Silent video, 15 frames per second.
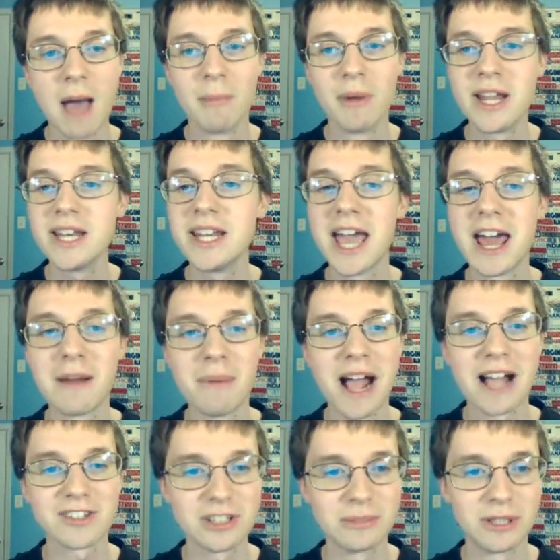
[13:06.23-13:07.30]
But Indiana
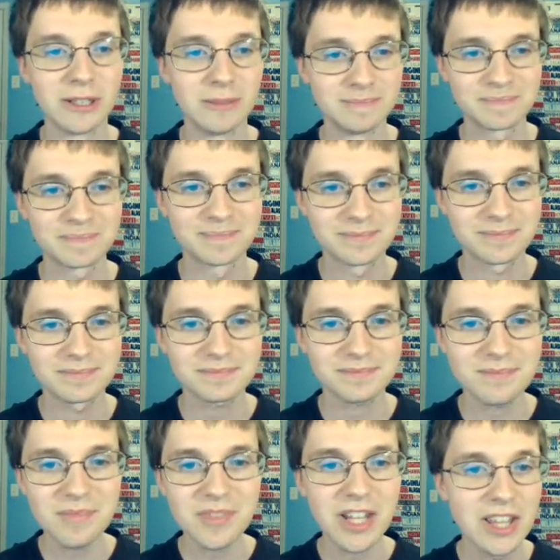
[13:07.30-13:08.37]
basketball.
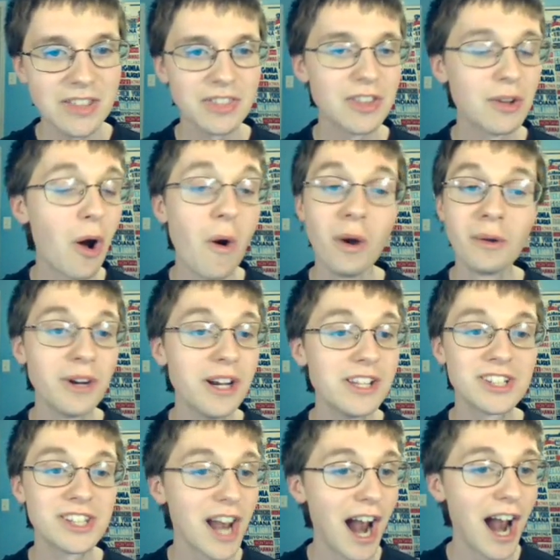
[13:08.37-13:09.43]
The only
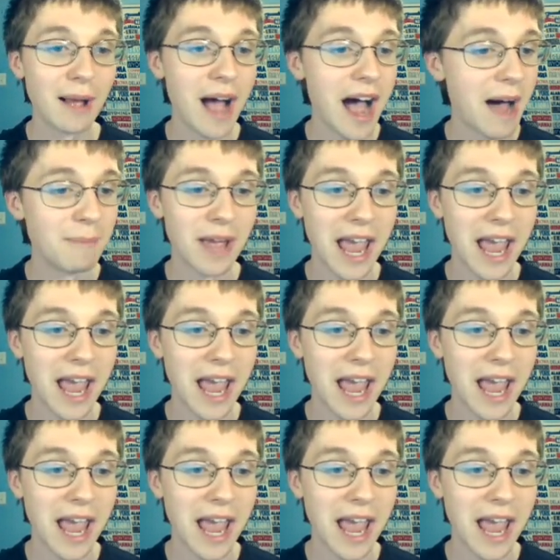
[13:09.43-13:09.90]
reason that I'm